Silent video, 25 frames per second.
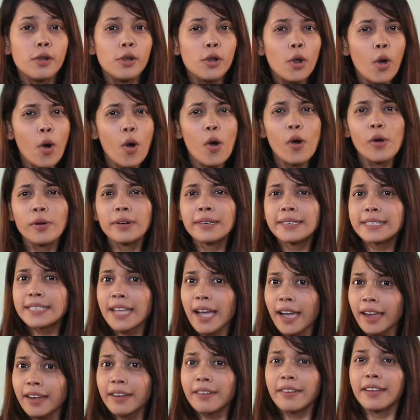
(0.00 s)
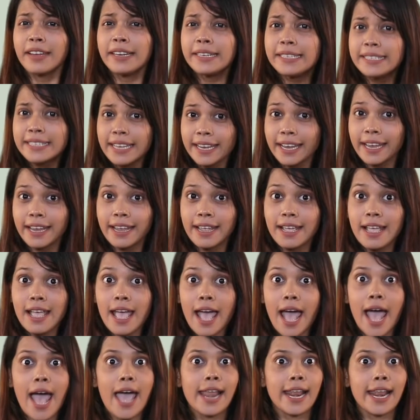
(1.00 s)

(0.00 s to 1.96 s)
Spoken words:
a long, tiring day